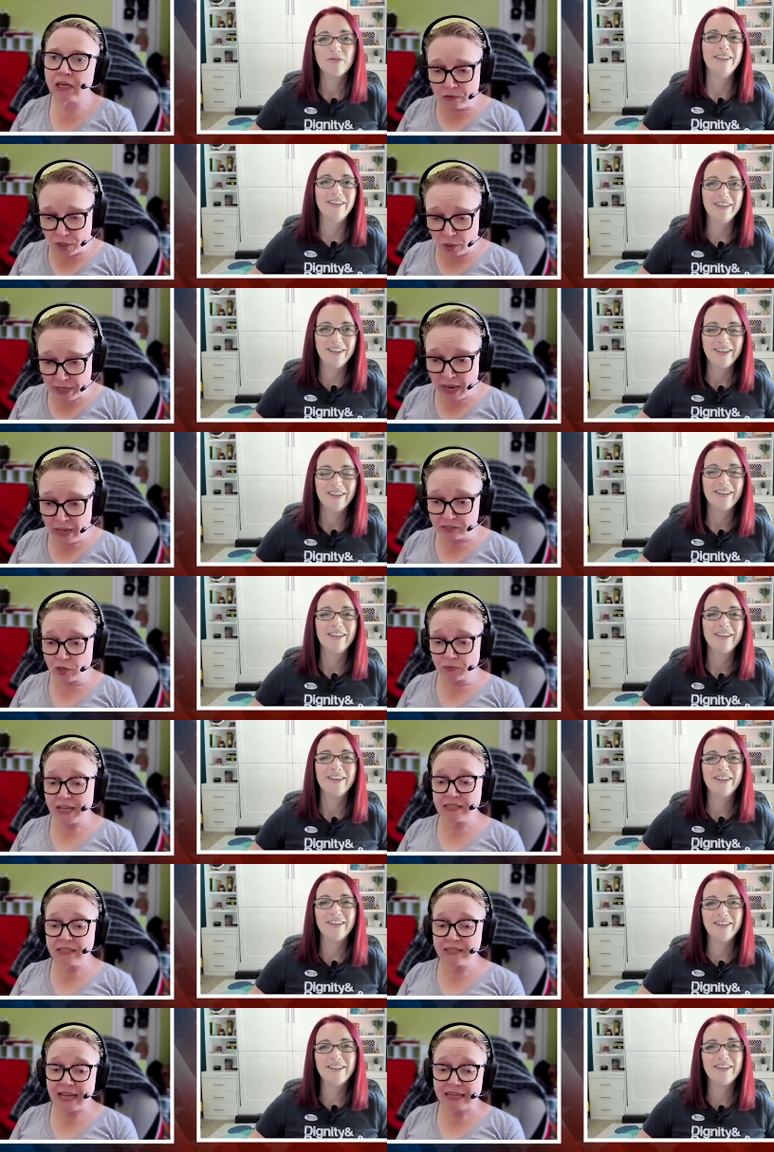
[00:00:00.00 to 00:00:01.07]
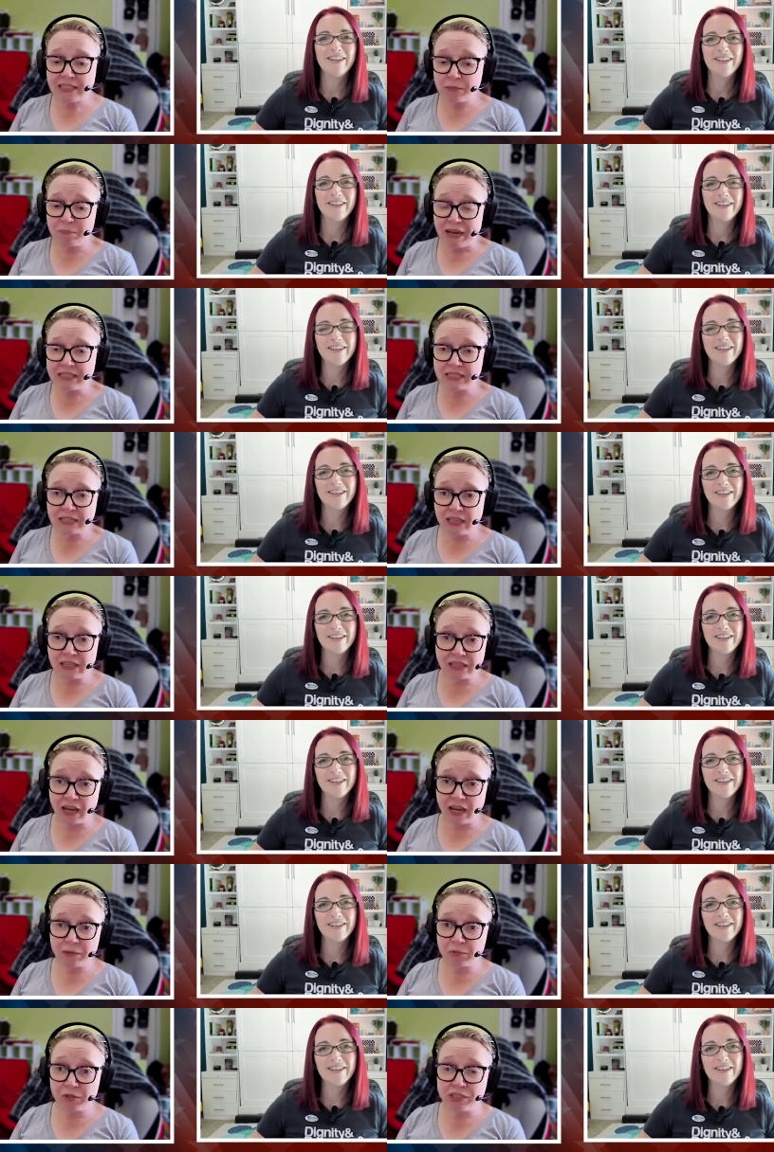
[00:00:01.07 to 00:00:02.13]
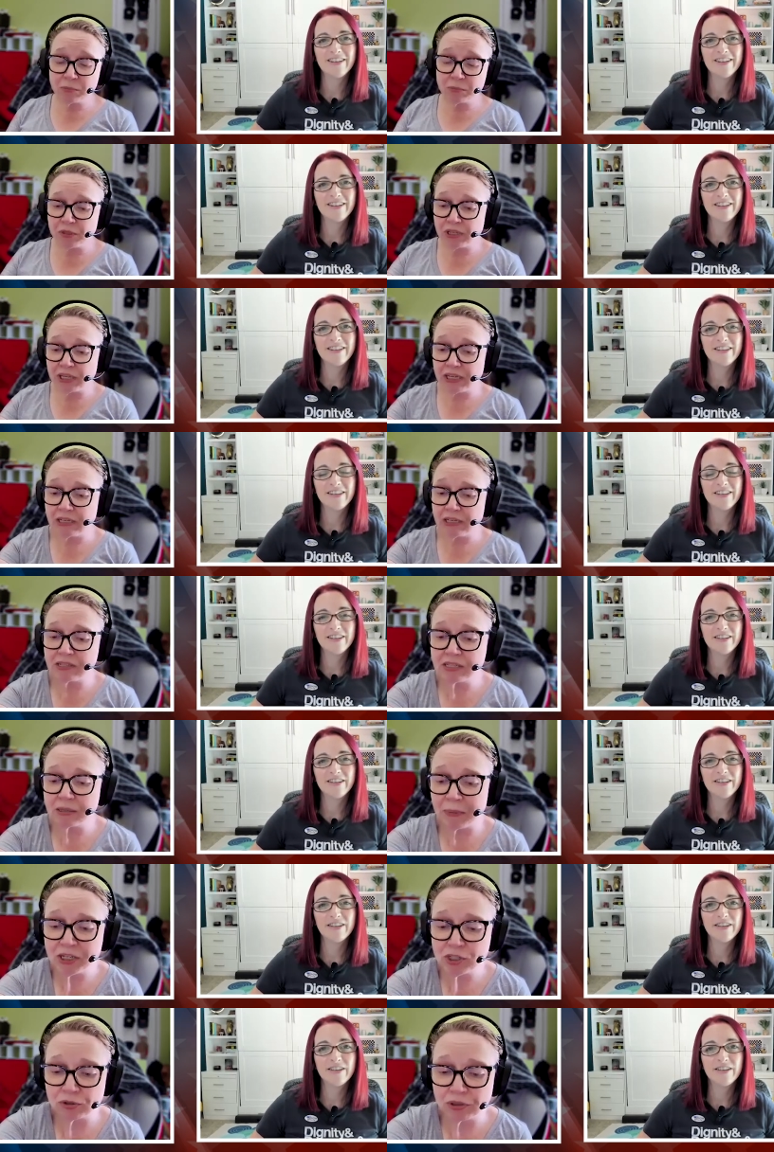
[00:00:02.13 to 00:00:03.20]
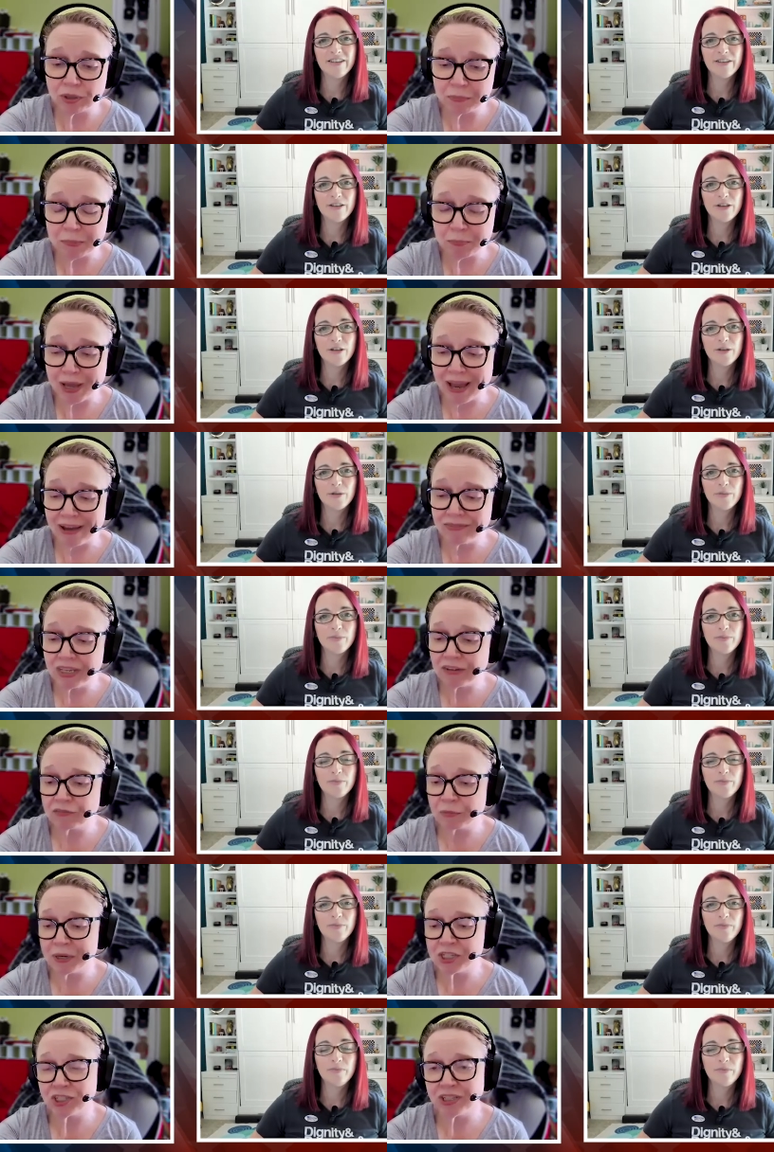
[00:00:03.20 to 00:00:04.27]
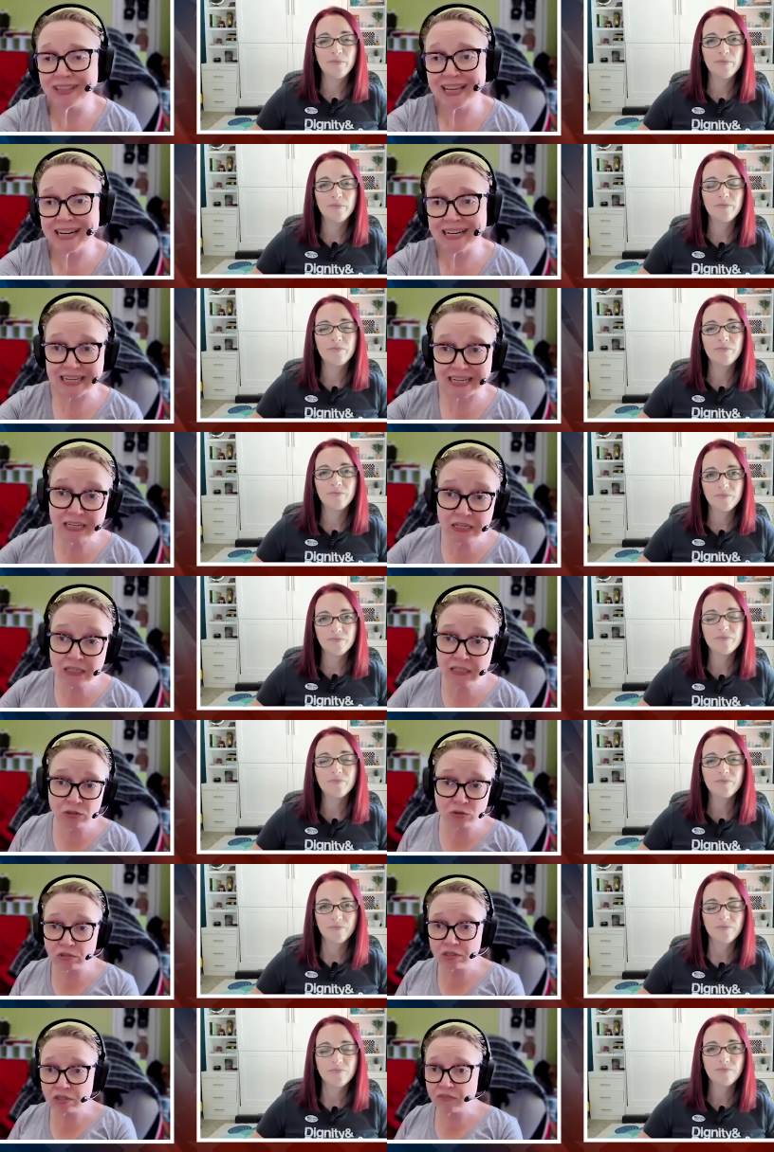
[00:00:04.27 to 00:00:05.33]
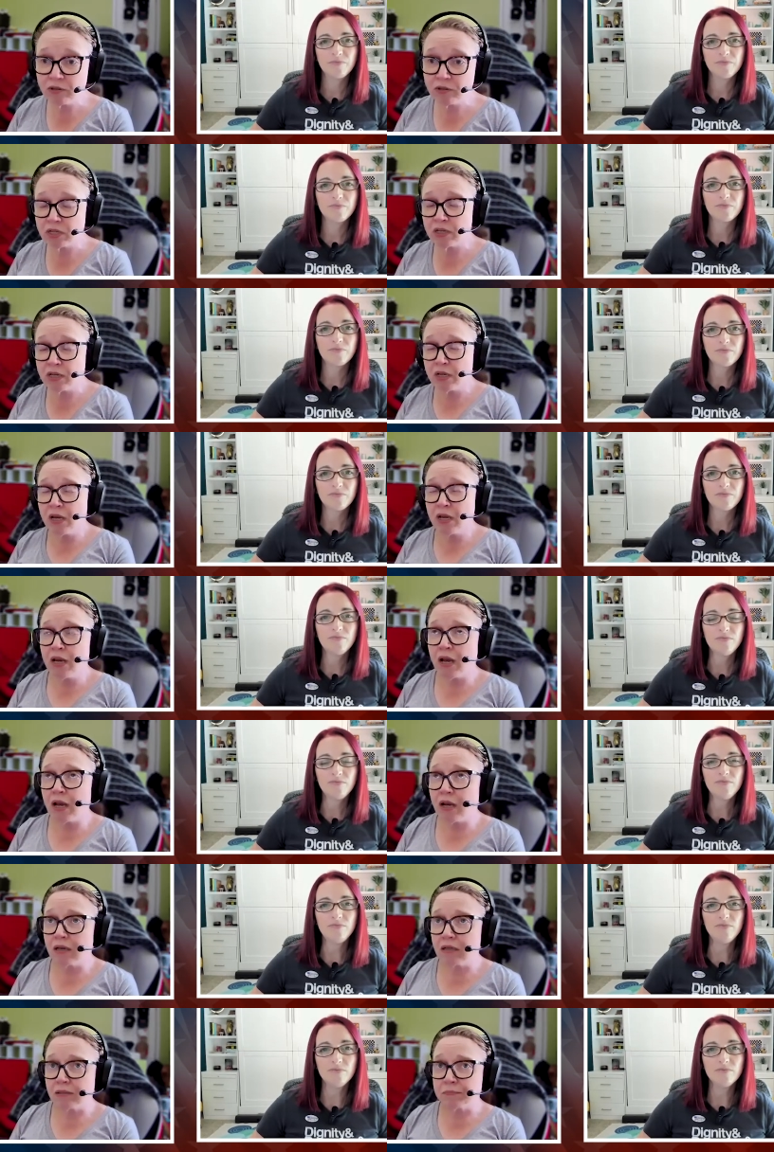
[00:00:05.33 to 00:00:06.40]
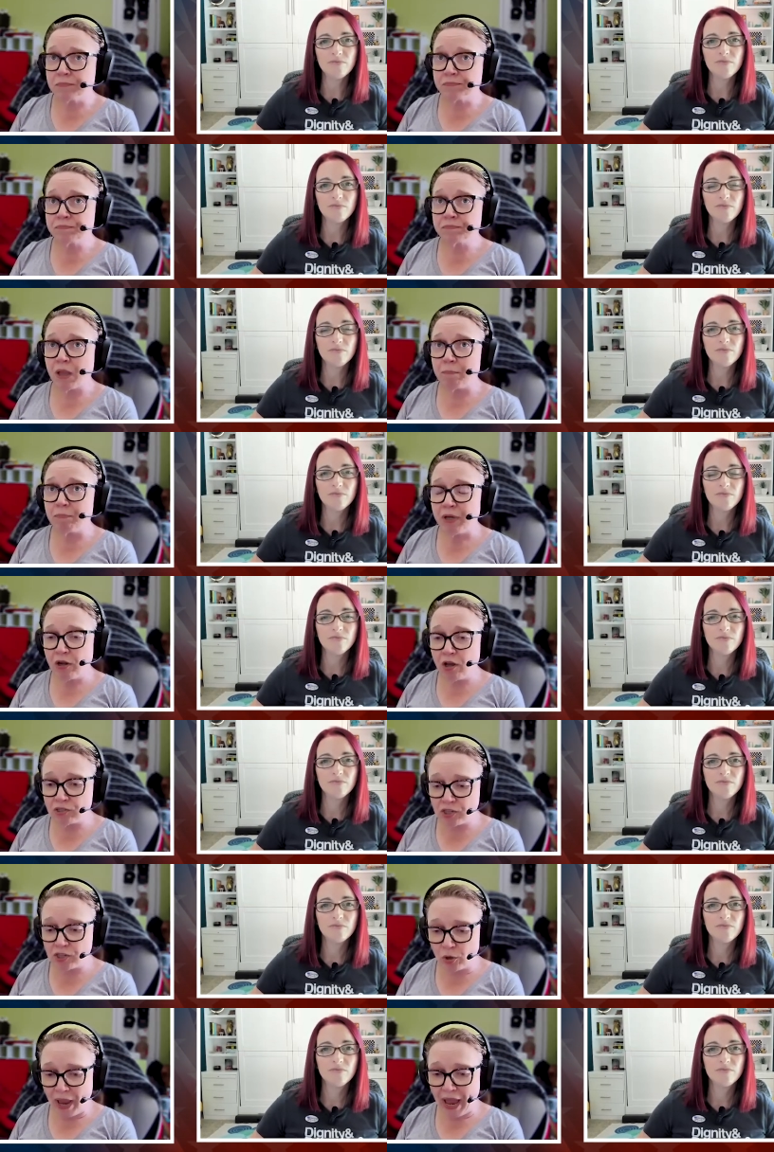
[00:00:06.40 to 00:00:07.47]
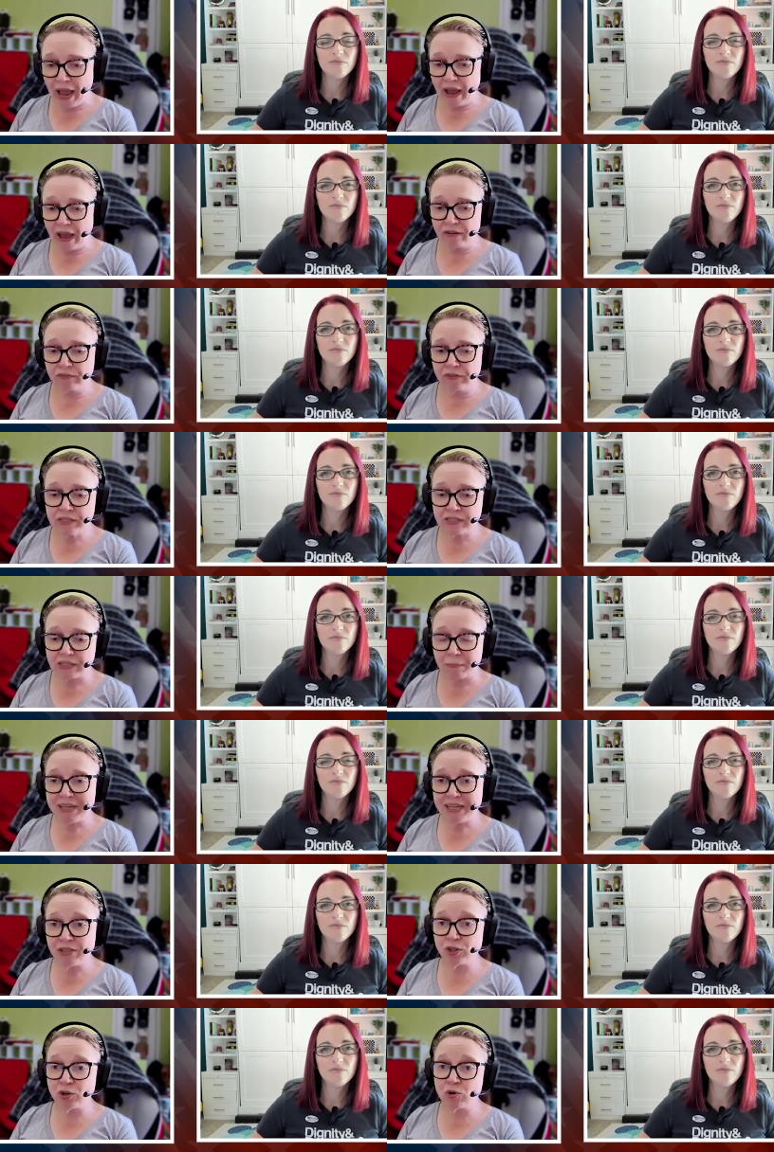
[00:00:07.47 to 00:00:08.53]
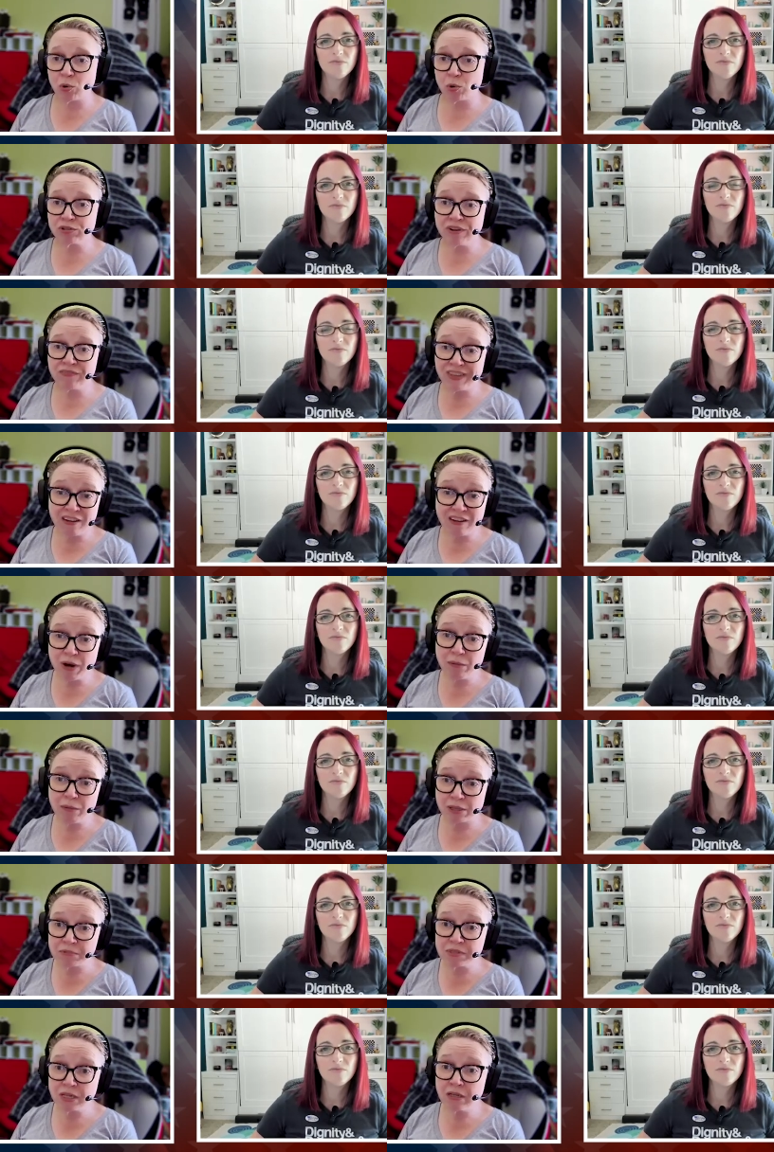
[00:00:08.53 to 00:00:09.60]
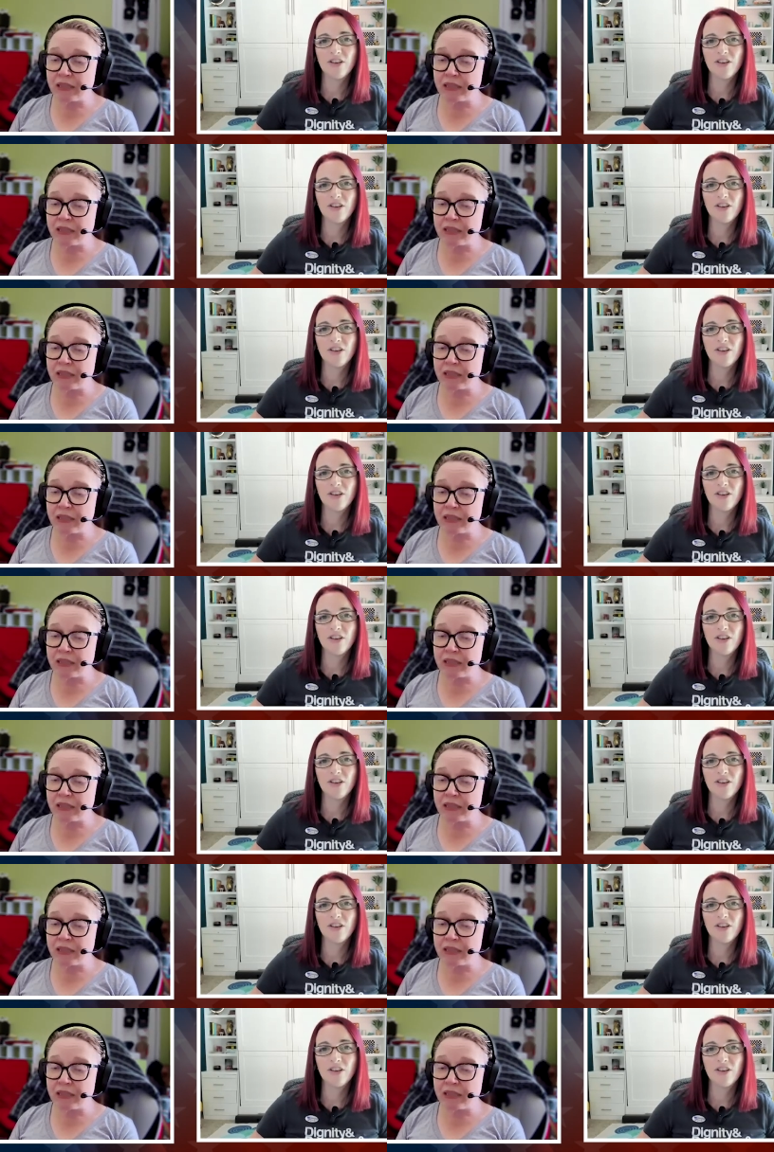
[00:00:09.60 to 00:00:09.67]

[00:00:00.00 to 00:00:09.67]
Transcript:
Speaker 1: So yeah, so that's basically the guiding principle, is to make sure that people have the information that they need in order to vote, but also have somebody in their corner if they have problems.